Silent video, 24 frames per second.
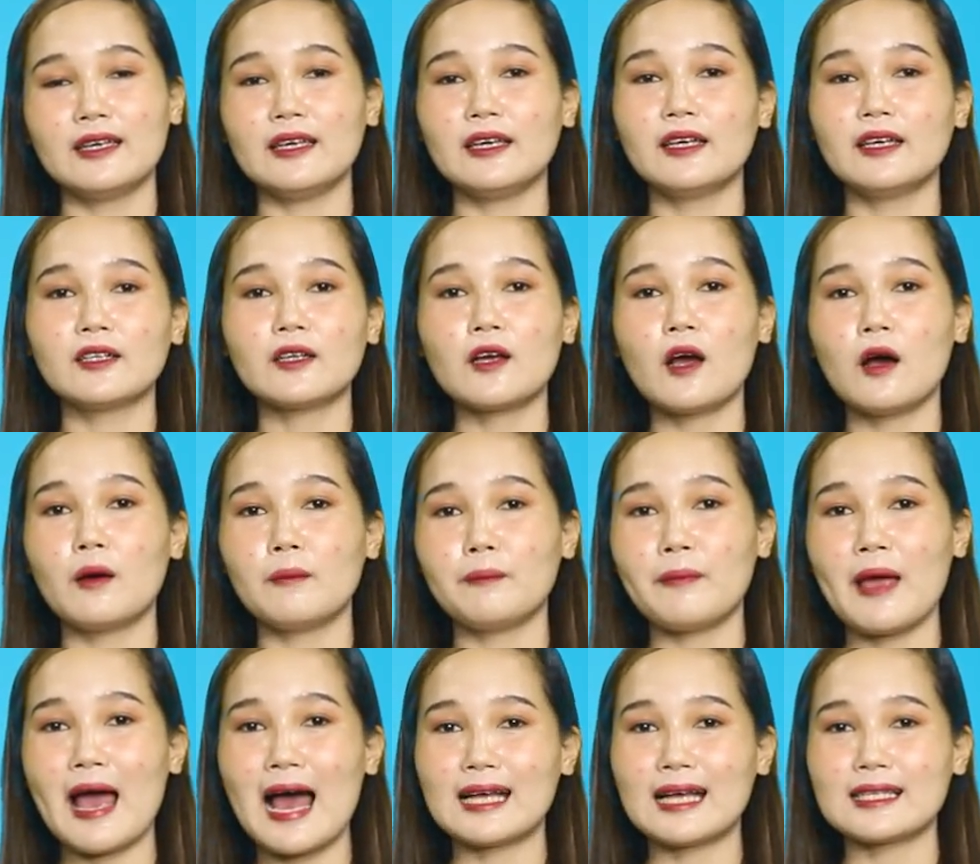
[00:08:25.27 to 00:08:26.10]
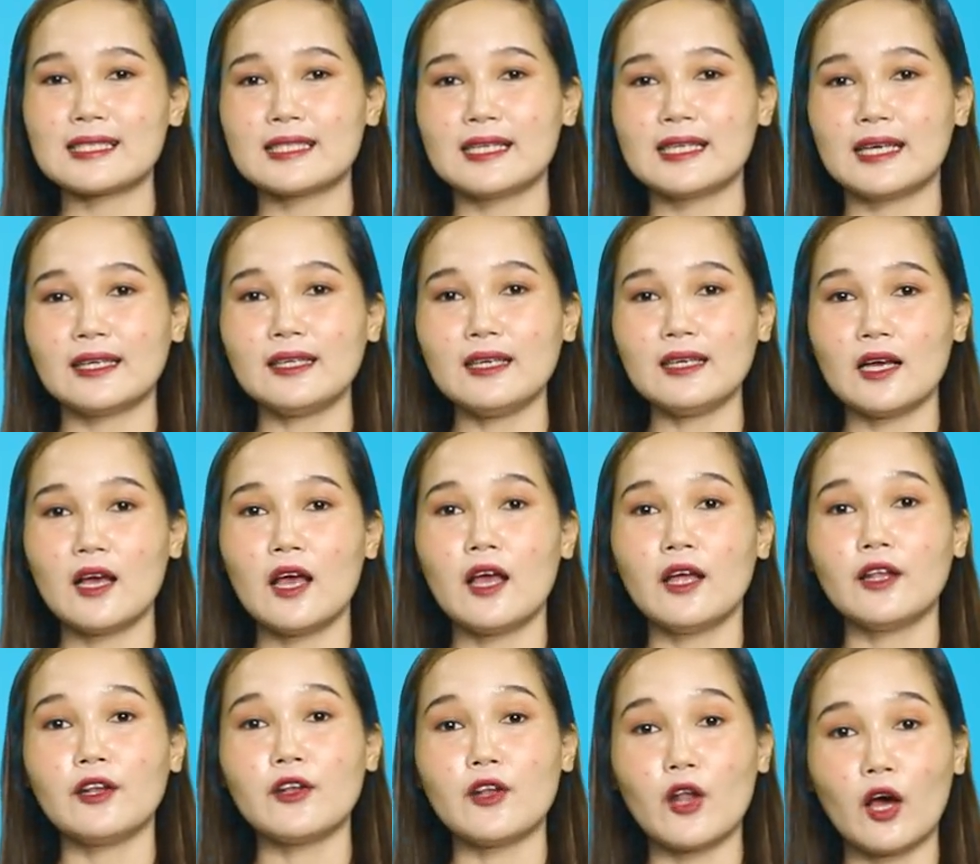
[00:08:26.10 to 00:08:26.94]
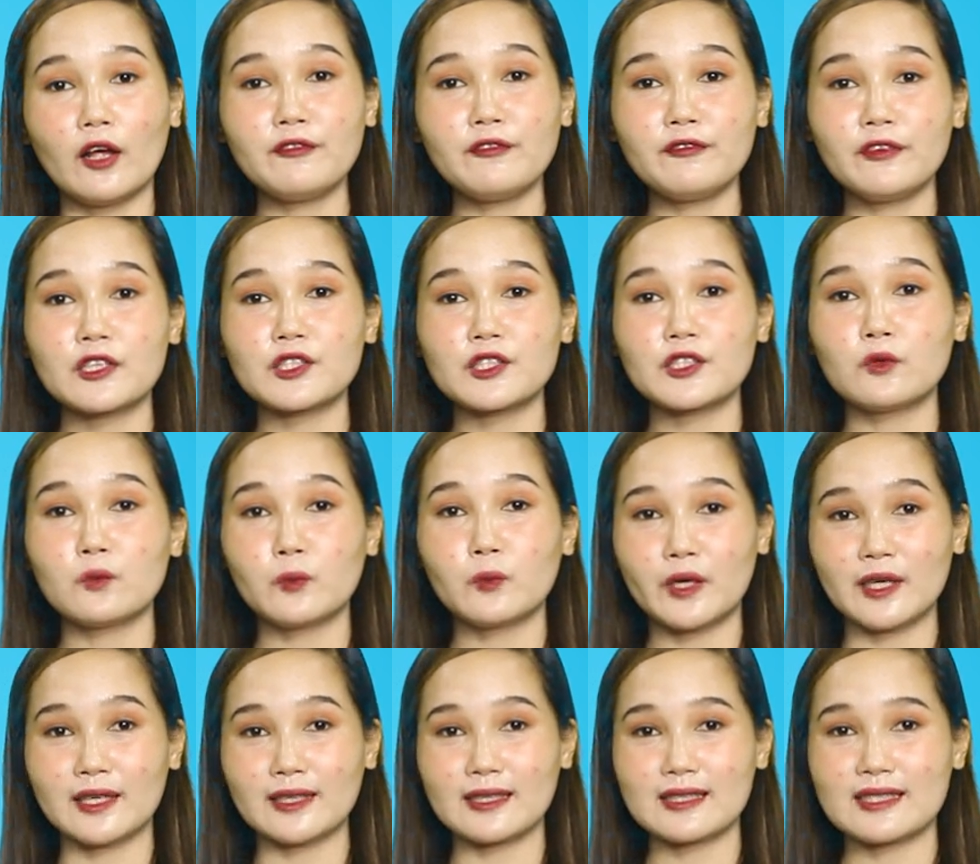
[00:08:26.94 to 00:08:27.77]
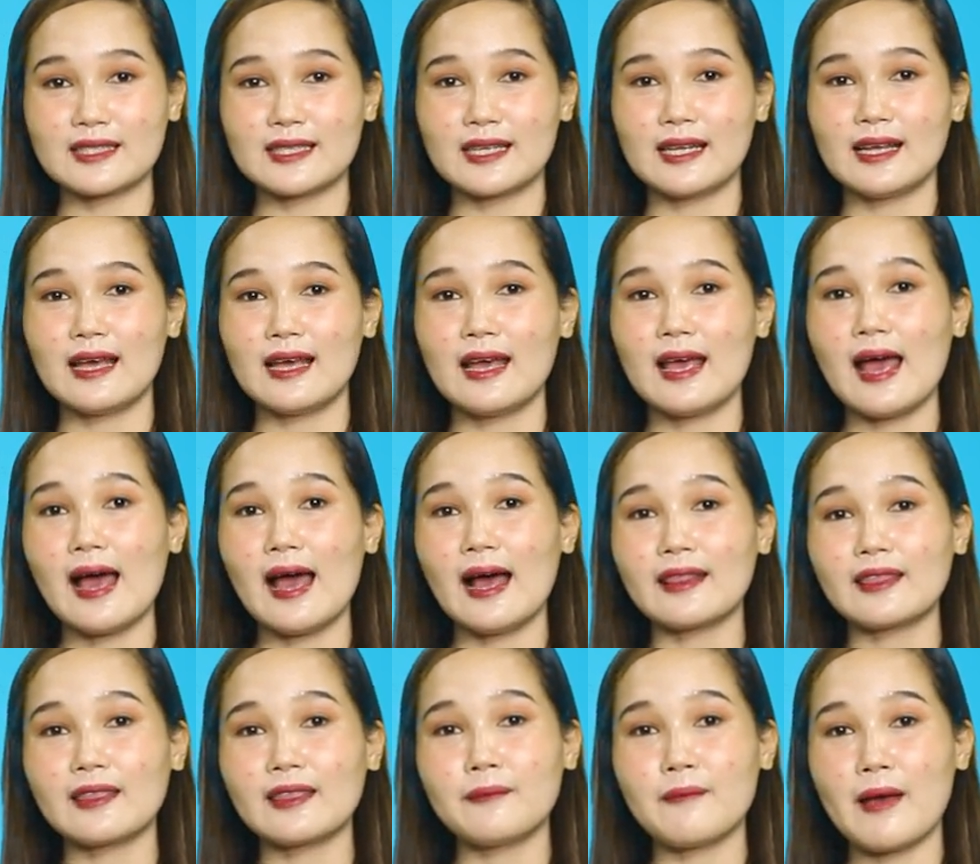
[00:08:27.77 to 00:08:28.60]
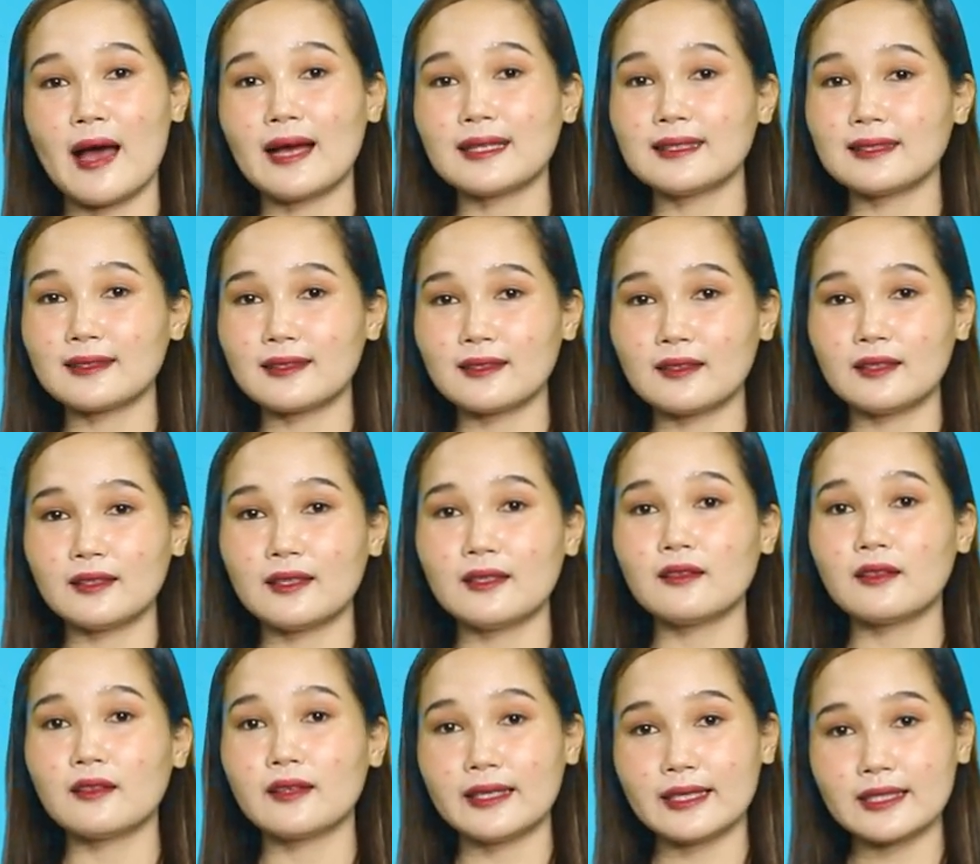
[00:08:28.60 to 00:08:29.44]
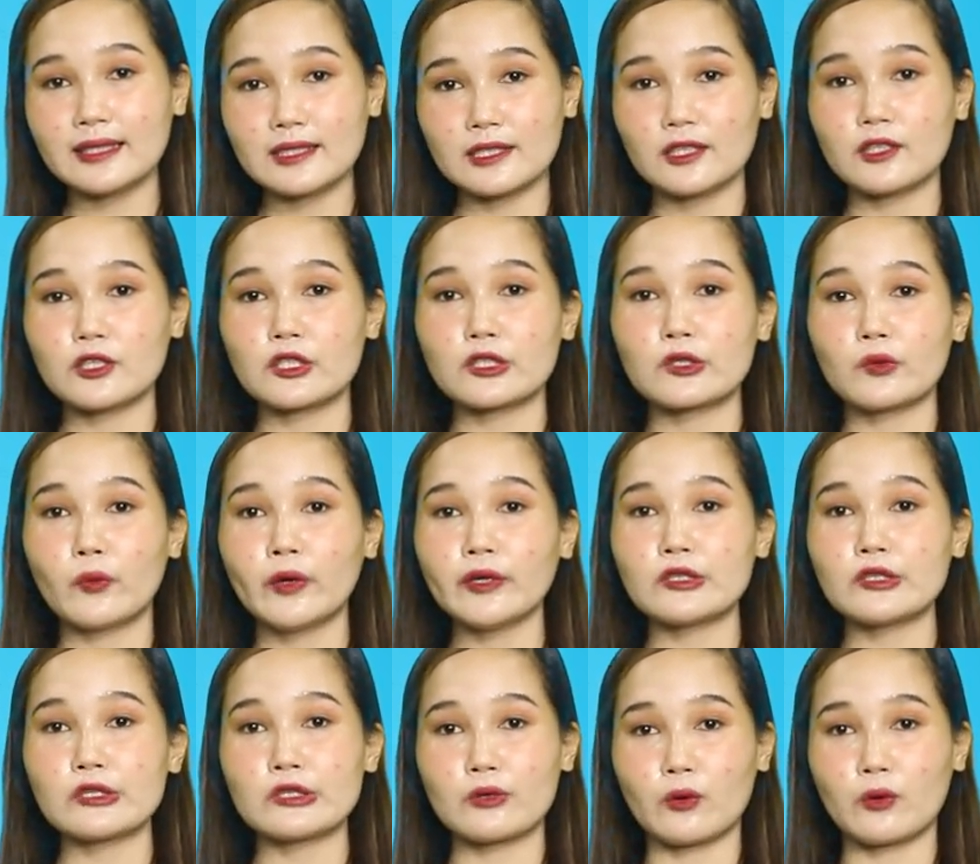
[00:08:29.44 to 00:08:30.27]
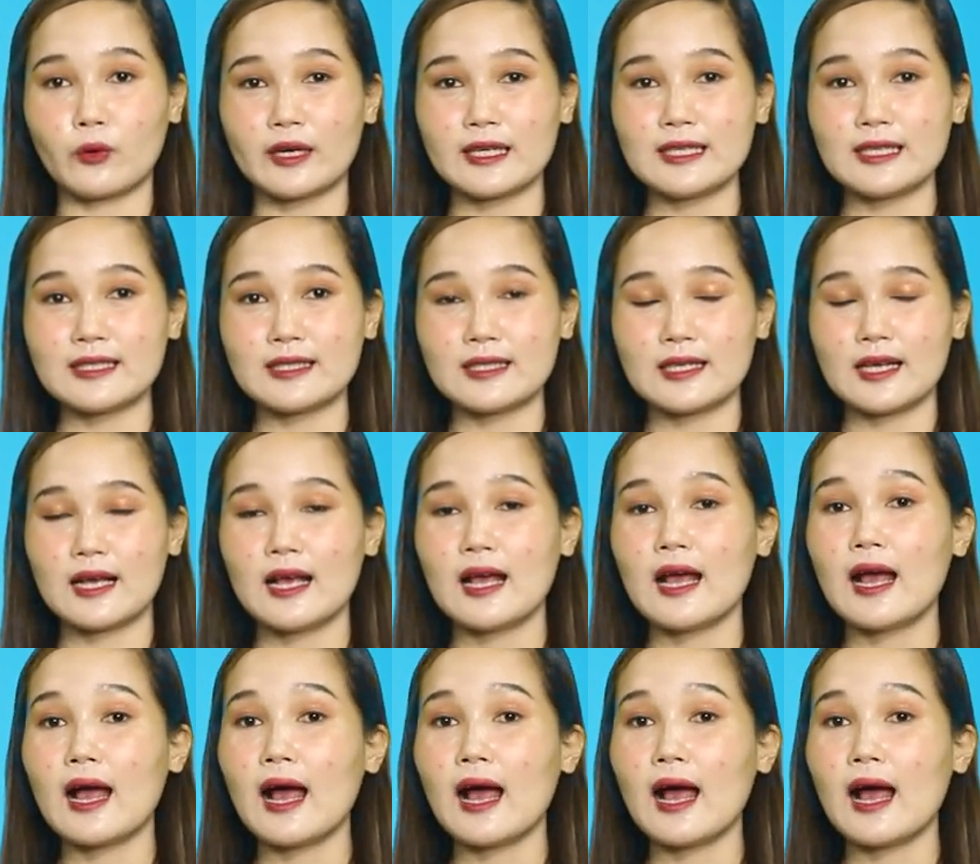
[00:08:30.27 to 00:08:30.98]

encompassing nonfiction works and thematically linked short stories,